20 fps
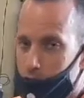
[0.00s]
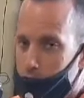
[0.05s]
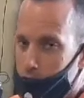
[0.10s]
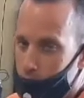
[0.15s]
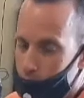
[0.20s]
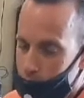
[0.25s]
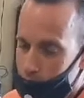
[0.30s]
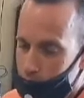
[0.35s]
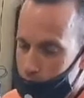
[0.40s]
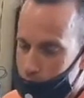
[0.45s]

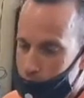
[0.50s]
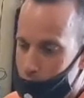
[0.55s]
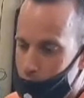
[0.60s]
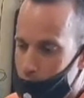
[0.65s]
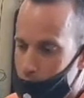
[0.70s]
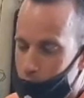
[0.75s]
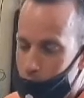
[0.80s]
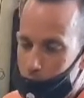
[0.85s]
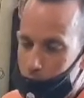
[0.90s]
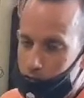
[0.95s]
whether when you
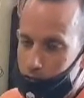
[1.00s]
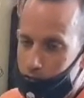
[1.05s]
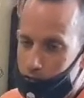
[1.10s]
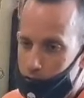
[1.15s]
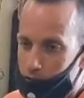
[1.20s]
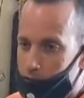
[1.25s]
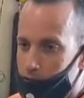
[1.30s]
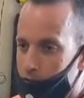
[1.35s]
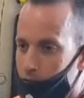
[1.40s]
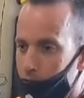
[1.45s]
put weight
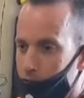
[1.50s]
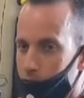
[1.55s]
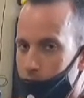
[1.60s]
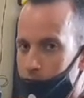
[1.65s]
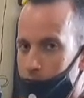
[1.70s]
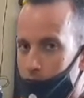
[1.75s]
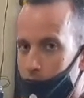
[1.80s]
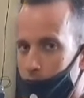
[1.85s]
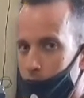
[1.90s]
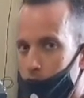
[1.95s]
on it,
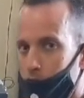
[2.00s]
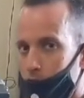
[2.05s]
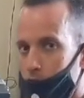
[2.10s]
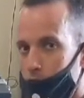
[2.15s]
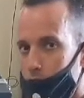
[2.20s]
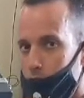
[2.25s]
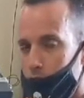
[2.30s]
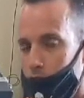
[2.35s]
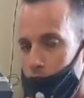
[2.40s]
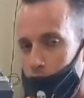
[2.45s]
whether when
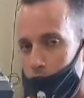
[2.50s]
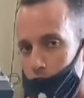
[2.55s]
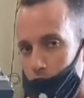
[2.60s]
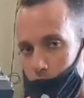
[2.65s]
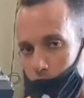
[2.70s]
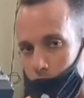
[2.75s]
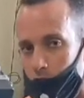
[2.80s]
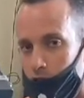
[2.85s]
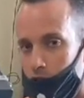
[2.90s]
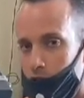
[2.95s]
you lift
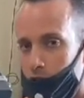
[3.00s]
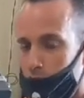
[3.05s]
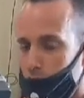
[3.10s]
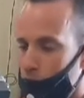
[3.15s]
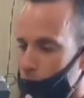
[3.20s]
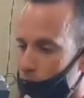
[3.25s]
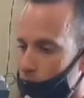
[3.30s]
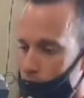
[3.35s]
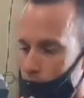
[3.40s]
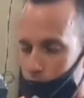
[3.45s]
your arm,
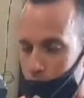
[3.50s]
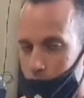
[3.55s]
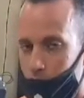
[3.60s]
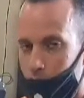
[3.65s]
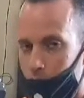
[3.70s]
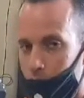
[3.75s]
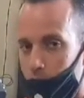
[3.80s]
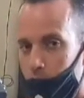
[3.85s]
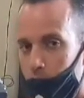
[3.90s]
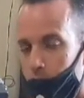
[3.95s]
or whether
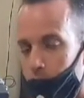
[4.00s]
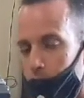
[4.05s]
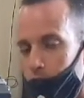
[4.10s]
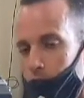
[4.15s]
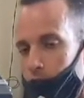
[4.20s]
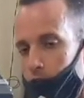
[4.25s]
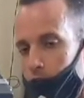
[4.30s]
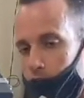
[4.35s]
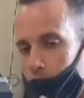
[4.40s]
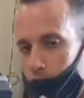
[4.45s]
you
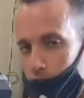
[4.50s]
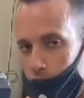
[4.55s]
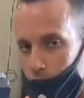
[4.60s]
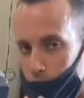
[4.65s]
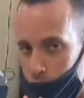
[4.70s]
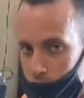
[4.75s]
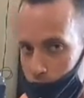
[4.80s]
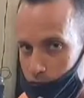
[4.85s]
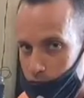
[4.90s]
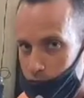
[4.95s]
are
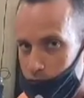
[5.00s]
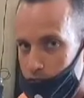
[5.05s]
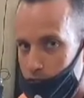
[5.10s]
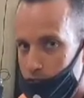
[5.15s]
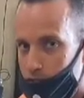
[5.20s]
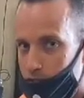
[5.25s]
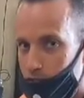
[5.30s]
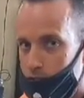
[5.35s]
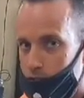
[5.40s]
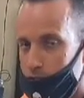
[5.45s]
using
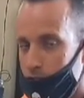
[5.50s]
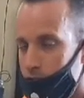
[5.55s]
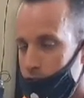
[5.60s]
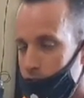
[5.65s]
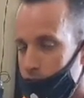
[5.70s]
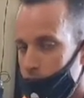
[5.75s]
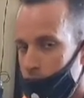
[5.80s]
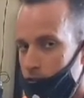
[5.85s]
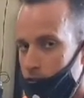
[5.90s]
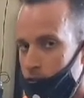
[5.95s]
resistance,
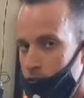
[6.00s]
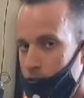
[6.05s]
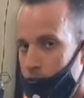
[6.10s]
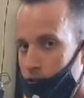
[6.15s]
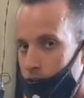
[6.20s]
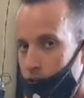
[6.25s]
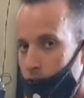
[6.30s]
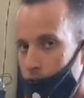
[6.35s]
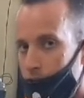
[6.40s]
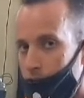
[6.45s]

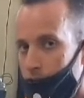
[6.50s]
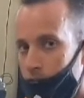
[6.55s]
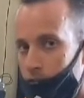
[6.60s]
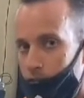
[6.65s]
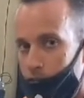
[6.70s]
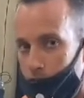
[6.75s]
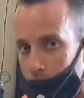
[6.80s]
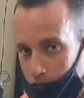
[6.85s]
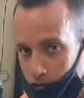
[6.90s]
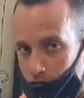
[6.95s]

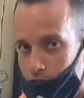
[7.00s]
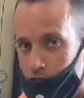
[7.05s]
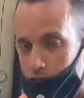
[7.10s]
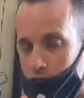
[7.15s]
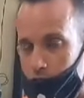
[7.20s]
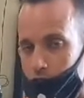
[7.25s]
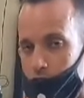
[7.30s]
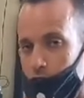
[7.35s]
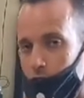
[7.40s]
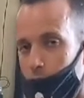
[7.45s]
if that
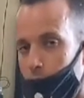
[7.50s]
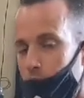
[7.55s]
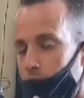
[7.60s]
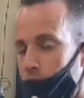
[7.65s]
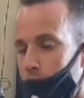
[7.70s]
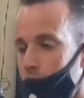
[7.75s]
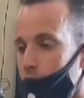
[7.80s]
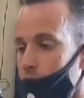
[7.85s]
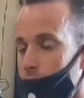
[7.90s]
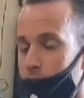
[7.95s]
changes your
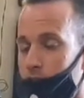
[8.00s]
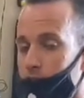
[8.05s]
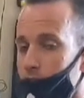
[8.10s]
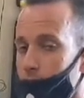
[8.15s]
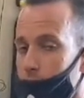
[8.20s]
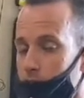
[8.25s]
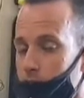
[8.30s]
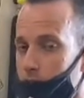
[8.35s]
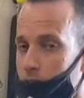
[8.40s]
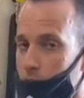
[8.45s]
pain, either makes
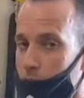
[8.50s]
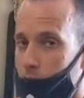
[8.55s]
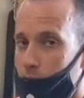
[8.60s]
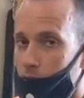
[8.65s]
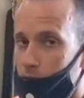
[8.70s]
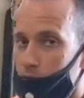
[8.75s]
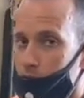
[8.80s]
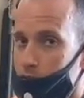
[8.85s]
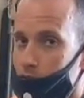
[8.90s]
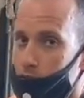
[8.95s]
it better or
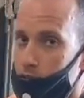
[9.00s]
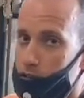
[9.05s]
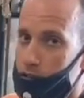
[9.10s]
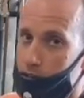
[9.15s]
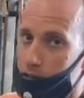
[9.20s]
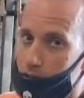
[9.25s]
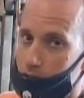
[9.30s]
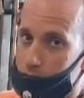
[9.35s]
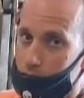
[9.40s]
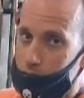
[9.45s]
worse,
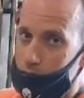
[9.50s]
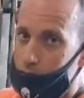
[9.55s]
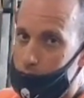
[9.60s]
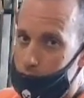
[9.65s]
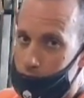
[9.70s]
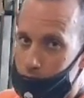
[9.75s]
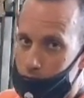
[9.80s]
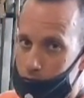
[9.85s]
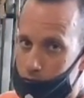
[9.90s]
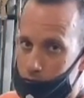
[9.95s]
you can
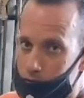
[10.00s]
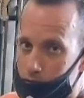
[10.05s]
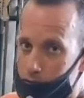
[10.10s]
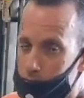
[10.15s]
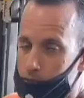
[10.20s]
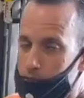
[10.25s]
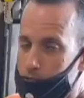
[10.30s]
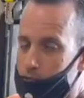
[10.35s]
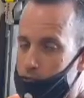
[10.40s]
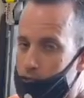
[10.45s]

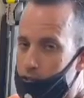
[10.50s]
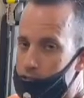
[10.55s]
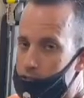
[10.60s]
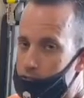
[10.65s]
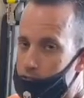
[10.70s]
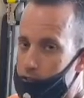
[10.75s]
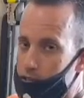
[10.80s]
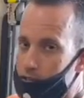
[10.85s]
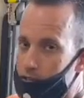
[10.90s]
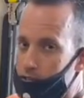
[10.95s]
typically
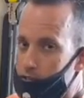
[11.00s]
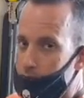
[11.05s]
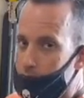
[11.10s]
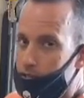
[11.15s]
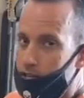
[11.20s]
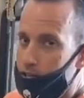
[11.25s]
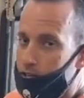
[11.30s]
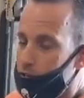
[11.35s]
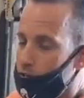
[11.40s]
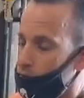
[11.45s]
classify that as
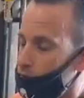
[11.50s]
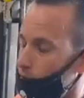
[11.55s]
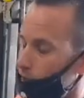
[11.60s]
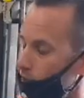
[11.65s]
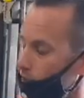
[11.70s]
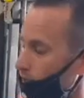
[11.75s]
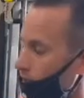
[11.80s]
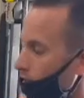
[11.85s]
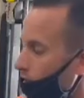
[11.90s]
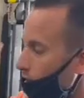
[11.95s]
mechanical
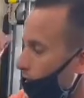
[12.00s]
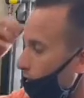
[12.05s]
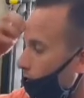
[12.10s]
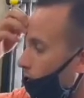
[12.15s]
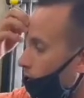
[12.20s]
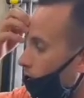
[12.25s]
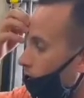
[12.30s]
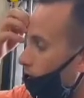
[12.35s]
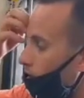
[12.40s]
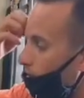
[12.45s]
pain.
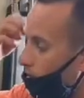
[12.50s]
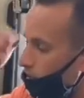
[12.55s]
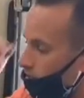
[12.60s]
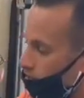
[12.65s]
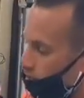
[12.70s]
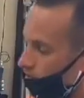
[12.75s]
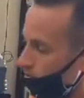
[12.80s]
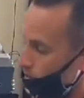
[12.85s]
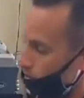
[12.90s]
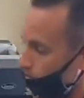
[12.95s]
And that's
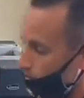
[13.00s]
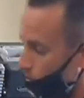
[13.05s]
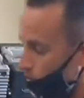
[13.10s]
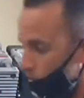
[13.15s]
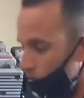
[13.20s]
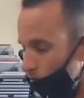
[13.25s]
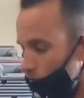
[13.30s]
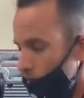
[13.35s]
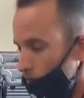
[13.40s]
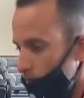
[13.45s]
going to be
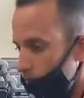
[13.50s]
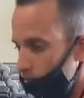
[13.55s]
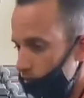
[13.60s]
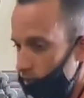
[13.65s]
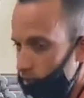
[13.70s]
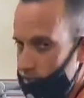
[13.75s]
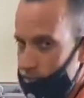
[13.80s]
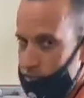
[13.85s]
important because